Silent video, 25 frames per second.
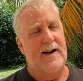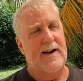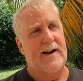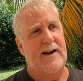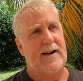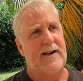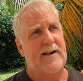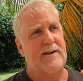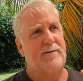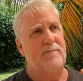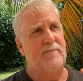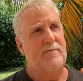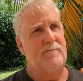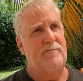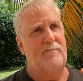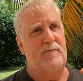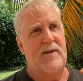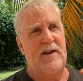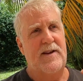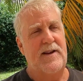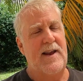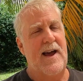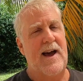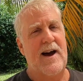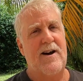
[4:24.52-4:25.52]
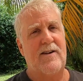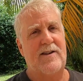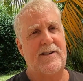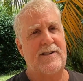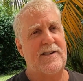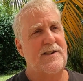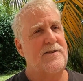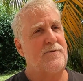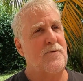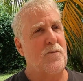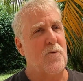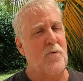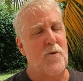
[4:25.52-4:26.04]
And now
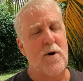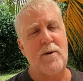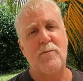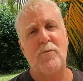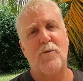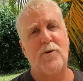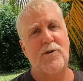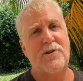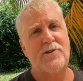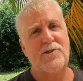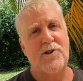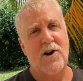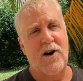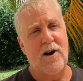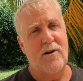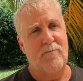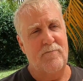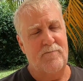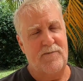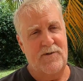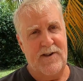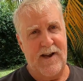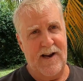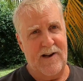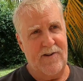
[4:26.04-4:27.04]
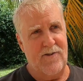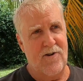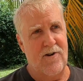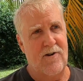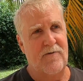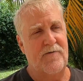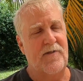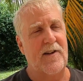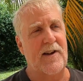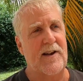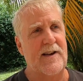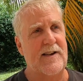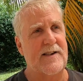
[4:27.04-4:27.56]
it's just one more job ticked
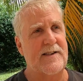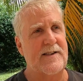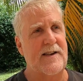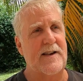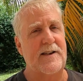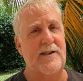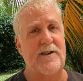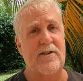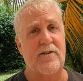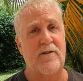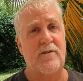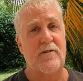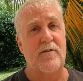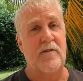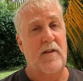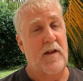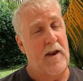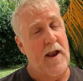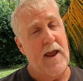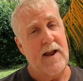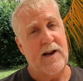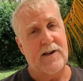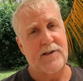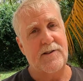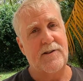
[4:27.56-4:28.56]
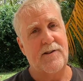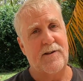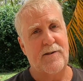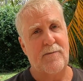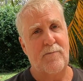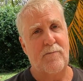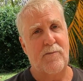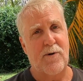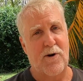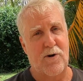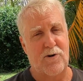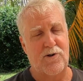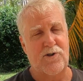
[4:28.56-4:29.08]
off the list until the next
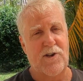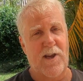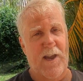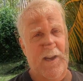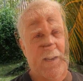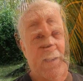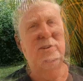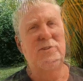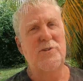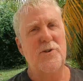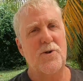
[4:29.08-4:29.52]
project.